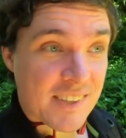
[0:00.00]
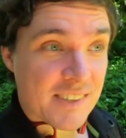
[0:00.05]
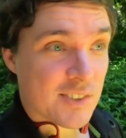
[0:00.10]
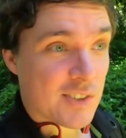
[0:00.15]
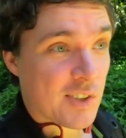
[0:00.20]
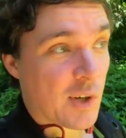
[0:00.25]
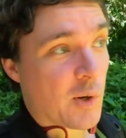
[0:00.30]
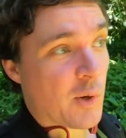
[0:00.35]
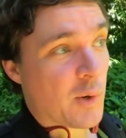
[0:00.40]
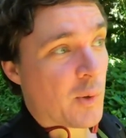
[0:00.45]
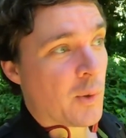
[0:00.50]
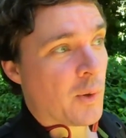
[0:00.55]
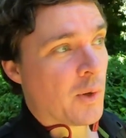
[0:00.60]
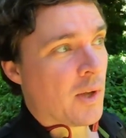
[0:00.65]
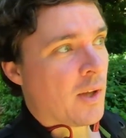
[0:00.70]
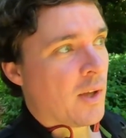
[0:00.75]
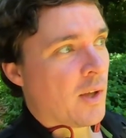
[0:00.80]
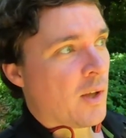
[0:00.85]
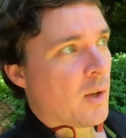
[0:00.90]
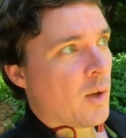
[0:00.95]
So
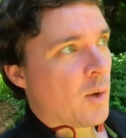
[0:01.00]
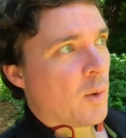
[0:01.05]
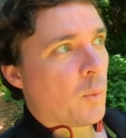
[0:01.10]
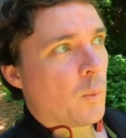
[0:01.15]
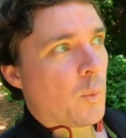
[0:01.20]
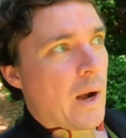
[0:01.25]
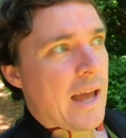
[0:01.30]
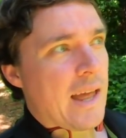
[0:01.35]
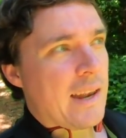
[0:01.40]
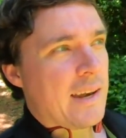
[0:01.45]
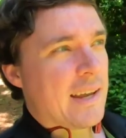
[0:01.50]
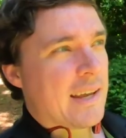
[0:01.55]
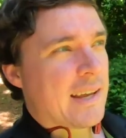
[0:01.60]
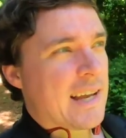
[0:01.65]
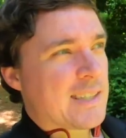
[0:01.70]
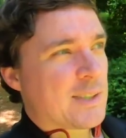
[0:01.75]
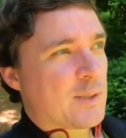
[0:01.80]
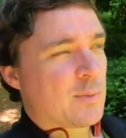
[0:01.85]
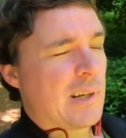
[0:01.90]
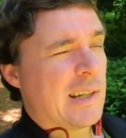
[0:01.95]
when it
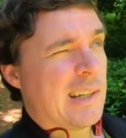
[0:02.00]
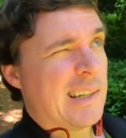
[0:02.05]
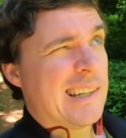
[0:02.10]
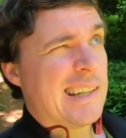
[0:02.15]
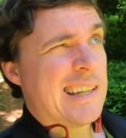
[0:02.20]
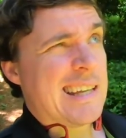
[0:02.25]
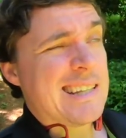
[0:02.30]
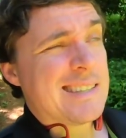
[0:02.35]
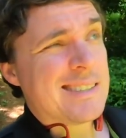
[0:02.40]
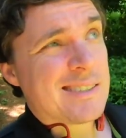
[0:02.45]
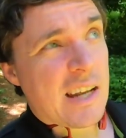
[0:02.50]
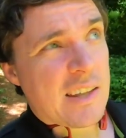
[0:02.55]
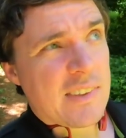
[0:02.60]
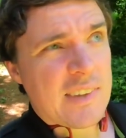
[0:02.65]
gets released,